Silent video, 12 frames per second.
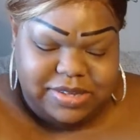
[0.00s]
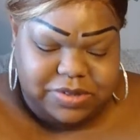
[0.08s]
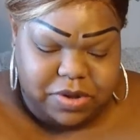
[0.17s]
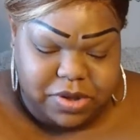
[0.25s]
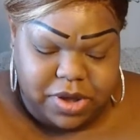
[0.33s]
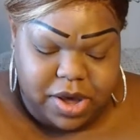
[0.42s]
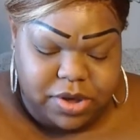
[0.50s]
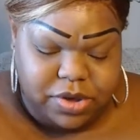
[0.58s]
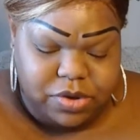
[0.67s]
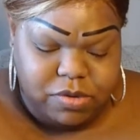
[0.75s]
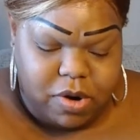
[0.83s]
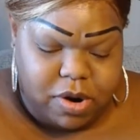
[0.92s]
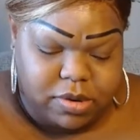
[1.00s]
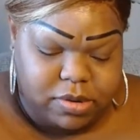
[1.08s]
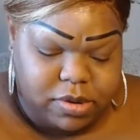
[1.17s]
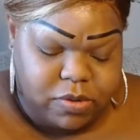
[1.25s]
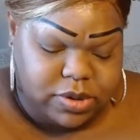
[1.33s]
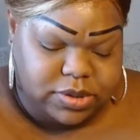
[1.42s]
So yeah, you are
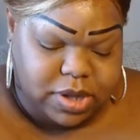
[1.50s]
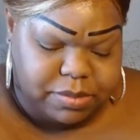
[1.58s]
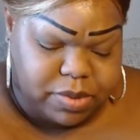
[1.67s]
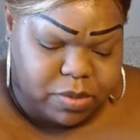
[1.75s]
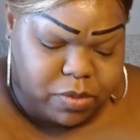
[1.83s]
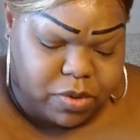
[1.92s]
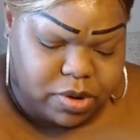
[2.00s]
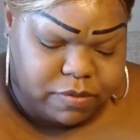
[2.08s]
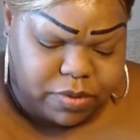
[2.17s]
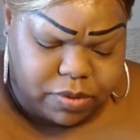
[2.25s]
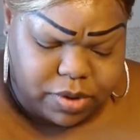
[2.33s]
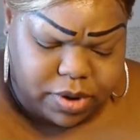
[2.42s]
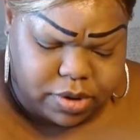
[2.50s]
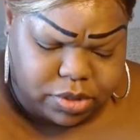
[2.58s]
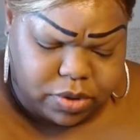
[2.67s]
doing something wonderful here.